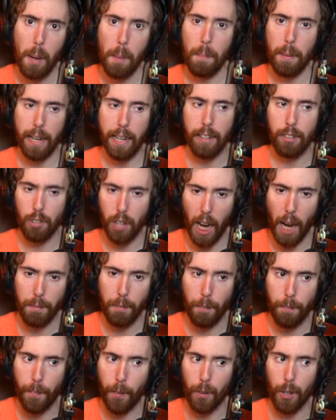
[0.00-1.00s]
Because they have
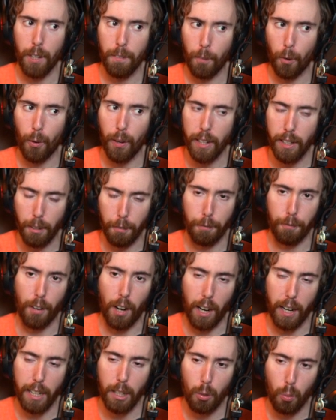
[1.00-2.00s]
a very, very
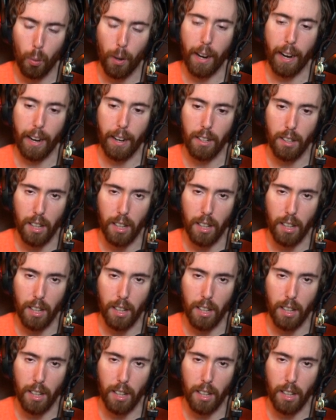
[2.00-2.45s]
defined way